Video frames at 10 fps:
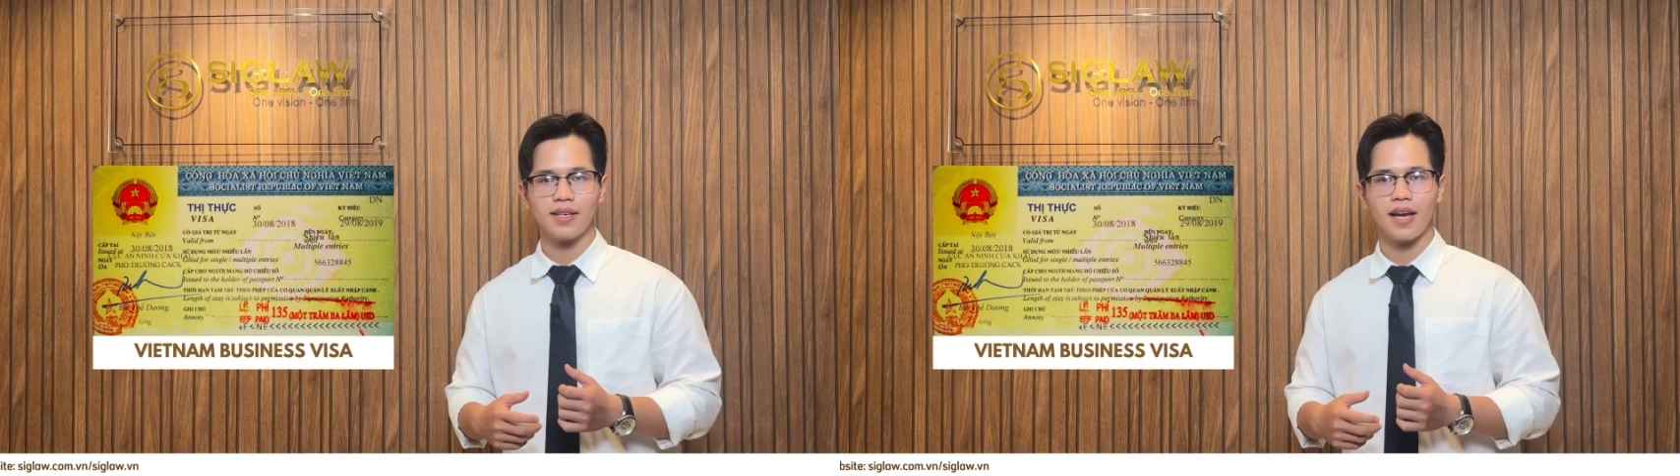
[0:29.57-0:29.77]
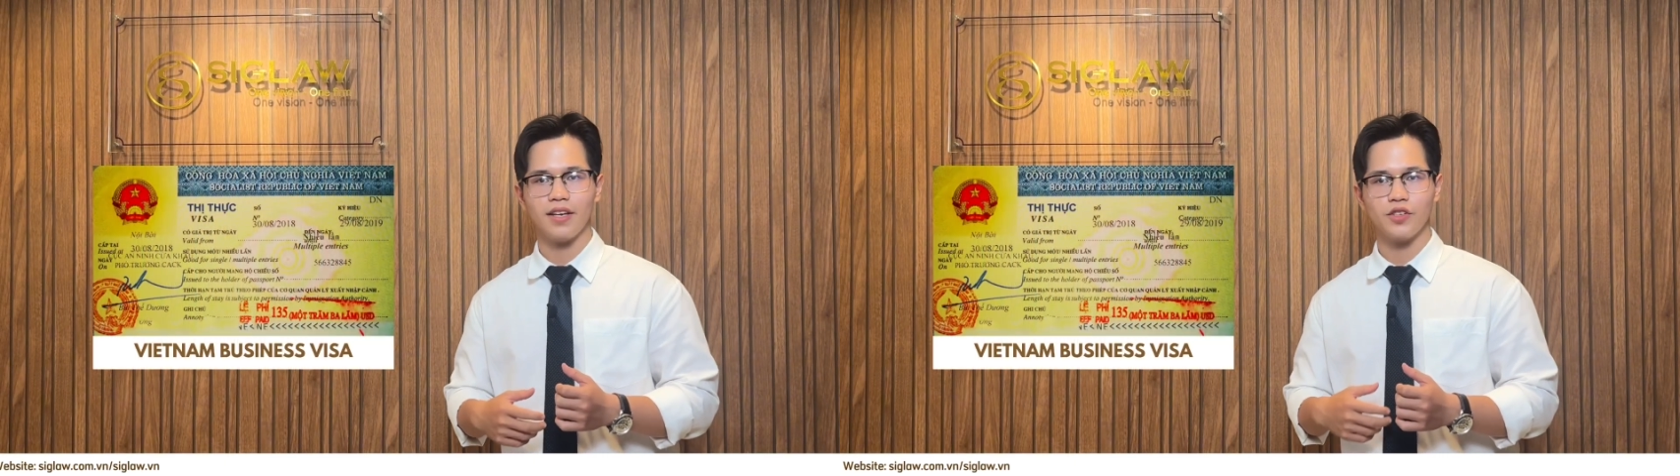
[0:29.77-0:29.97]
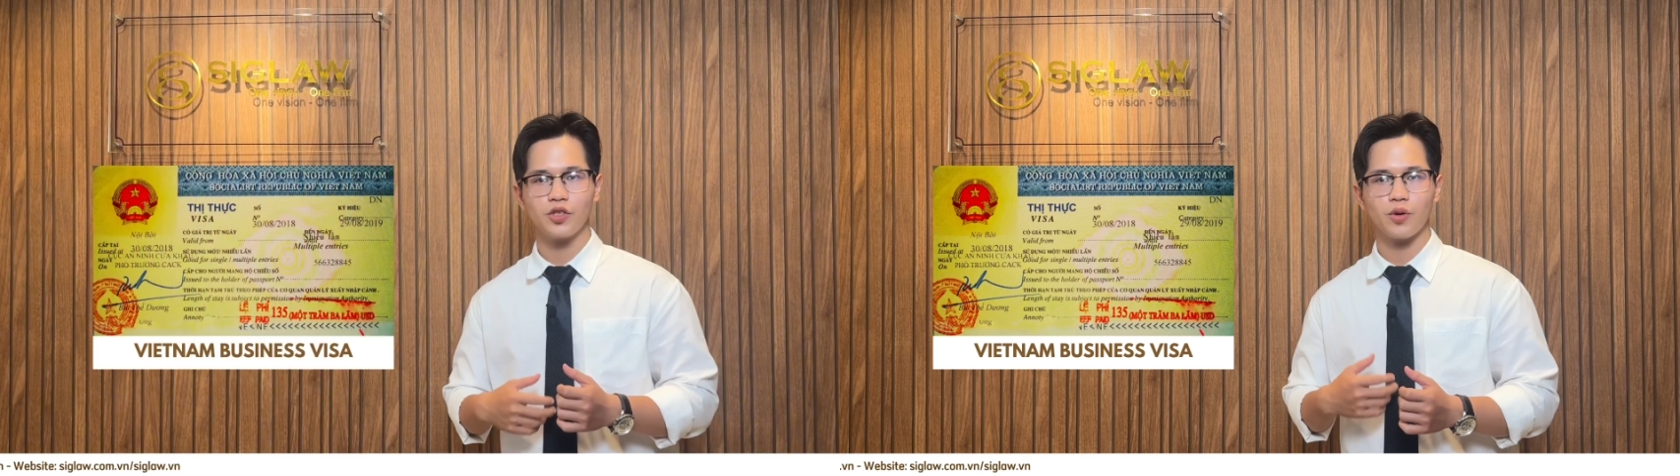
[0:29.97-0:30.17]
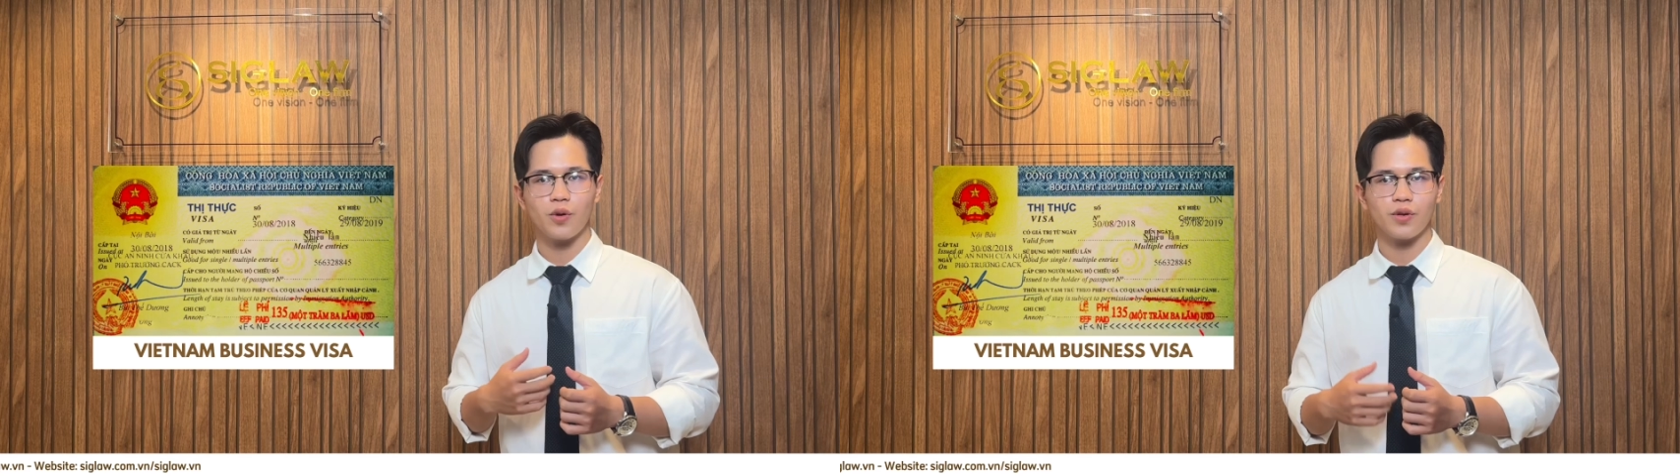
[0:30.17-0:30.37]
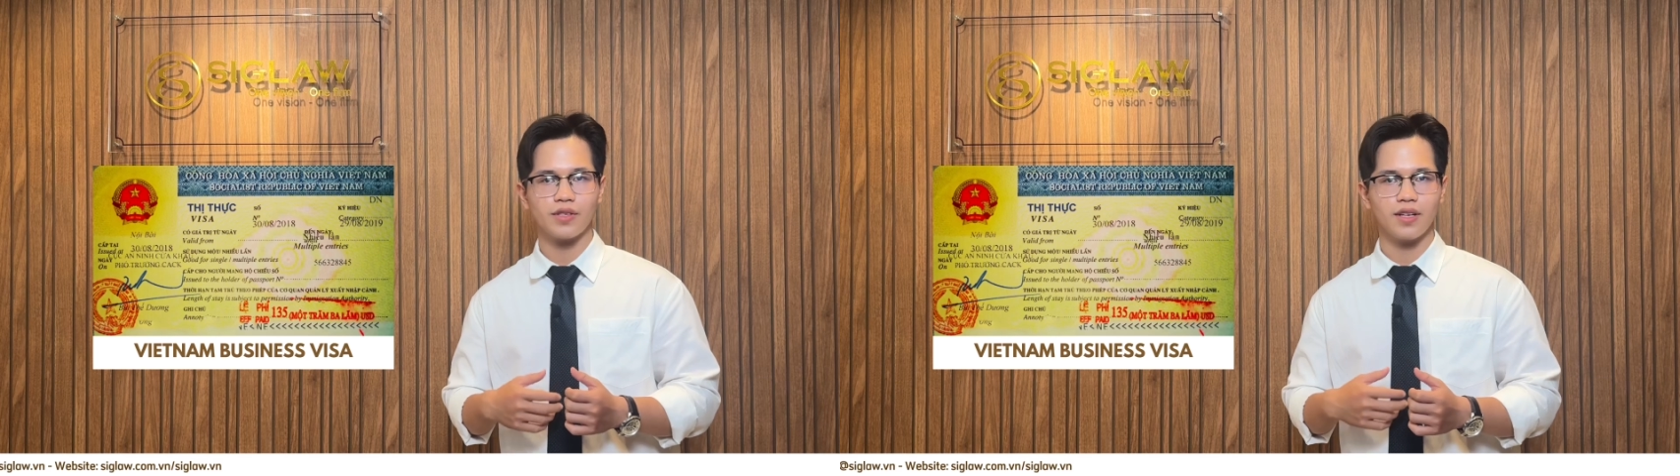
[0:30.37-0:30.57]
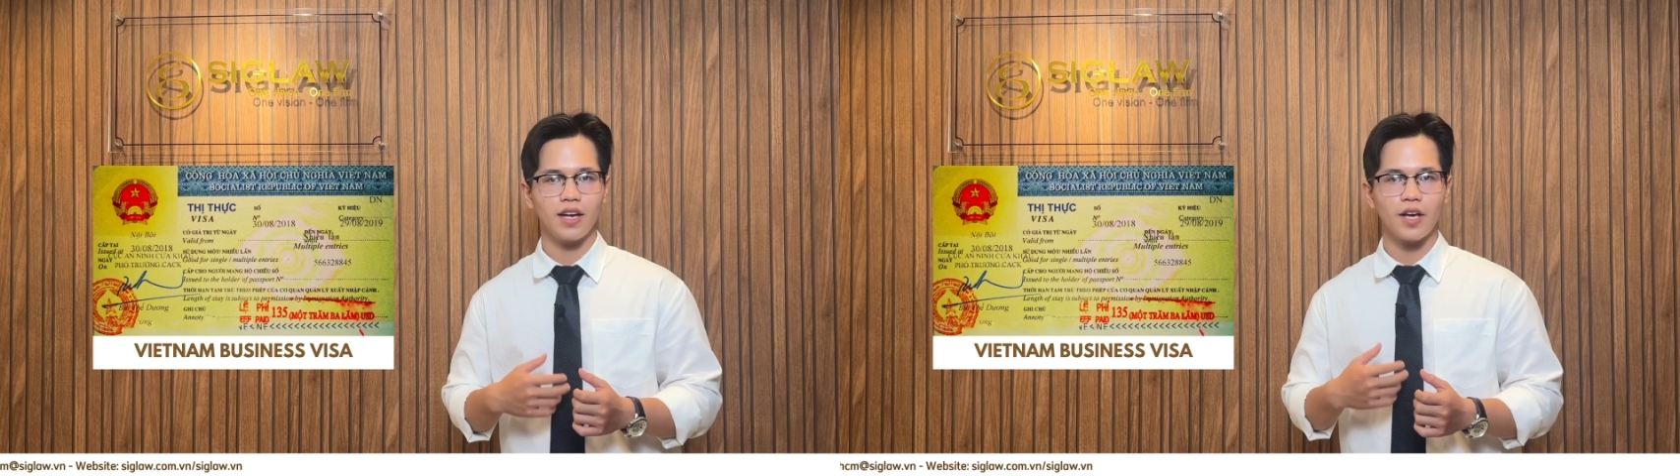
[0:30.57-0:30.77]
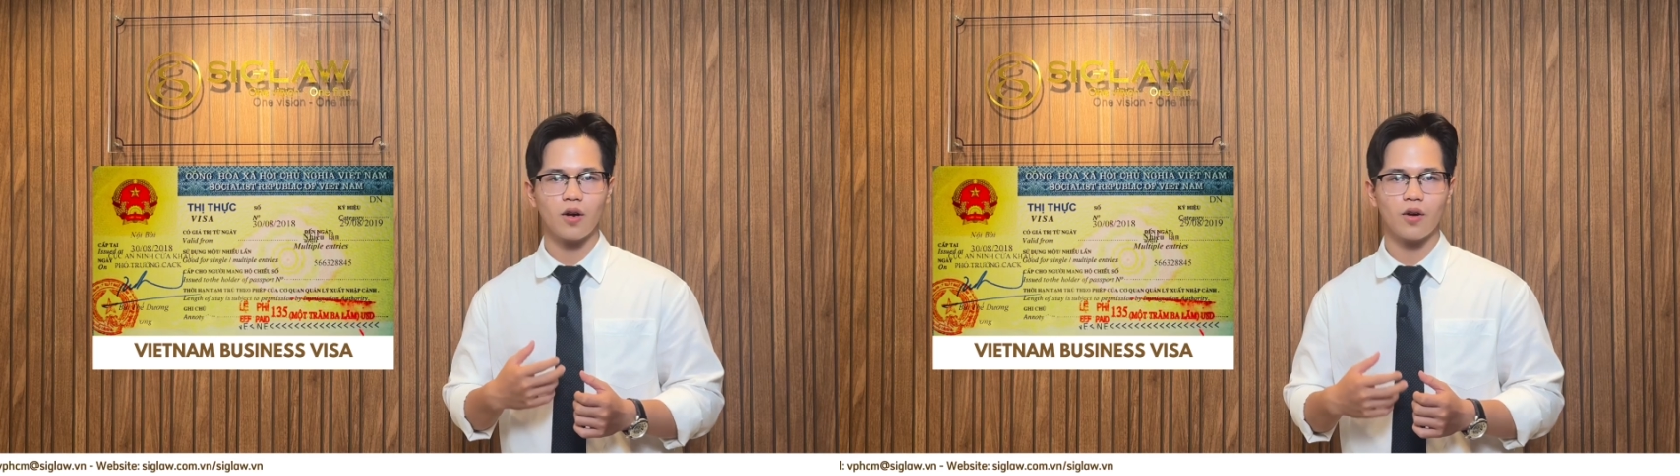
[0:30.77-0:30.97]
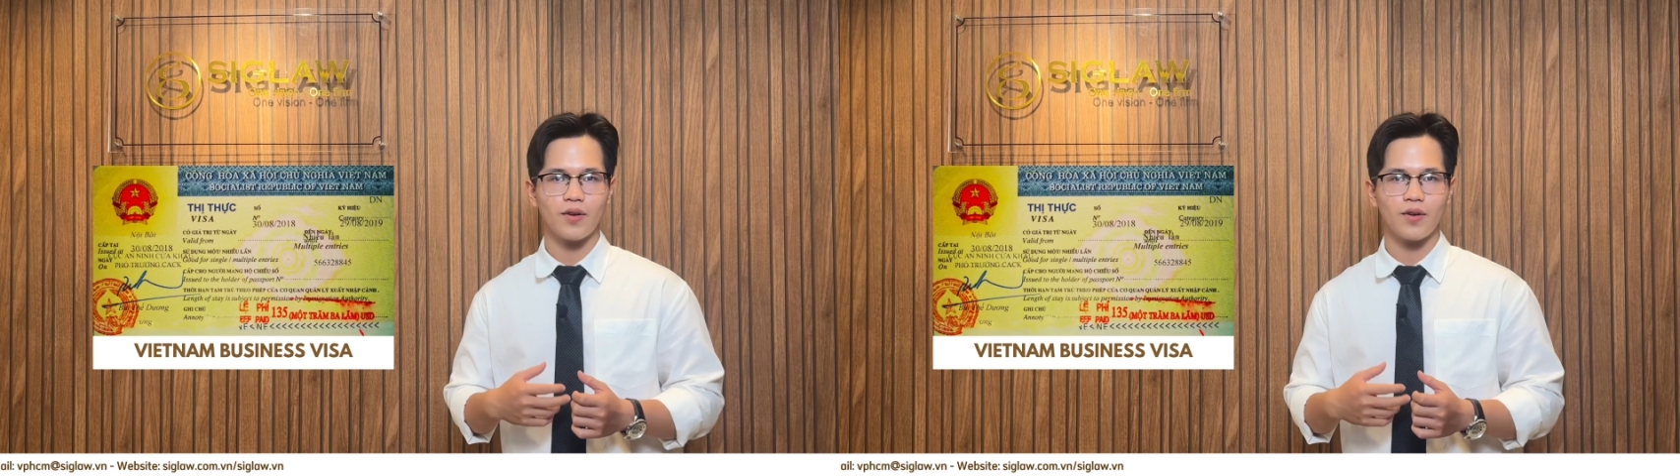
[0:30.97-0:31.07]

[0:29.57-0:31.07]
that ensures the legal